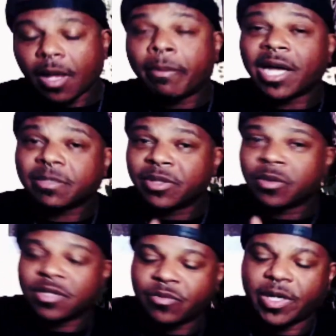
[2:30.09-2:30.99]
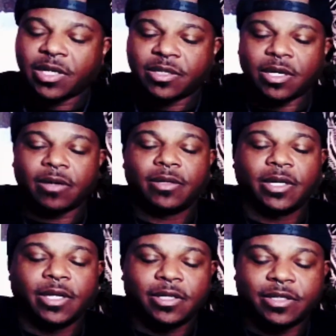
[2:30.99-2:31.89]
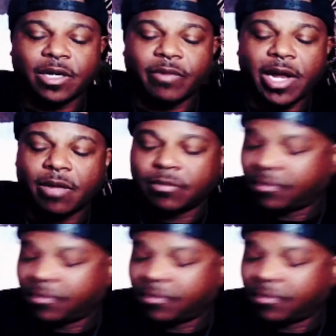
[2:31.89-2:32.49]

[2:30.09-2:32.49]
Possibly through this reading, so stick around.